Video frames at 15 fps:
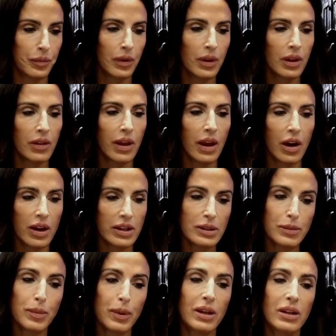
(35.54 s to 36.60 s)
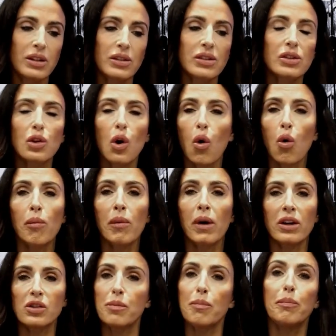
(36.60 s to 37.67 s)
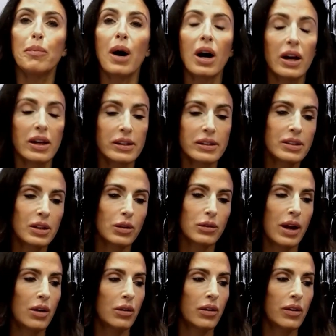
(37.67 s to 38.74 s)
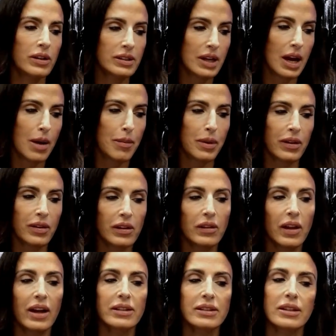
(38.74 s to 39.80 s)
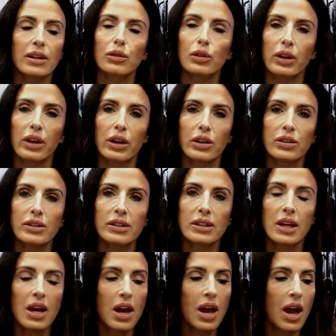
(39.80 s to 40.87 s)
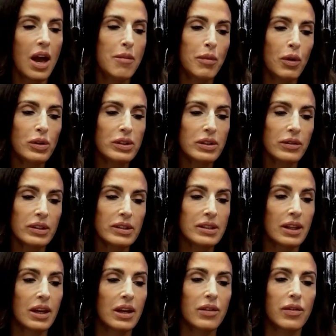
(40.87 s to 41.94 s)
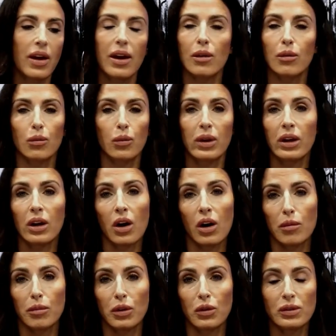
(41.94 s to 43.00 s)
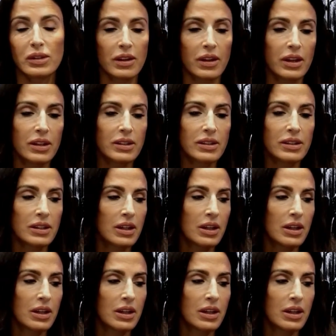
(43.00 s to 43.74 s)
There has been so much buzz around this topic the last several years, and most of us think that we are immune to this,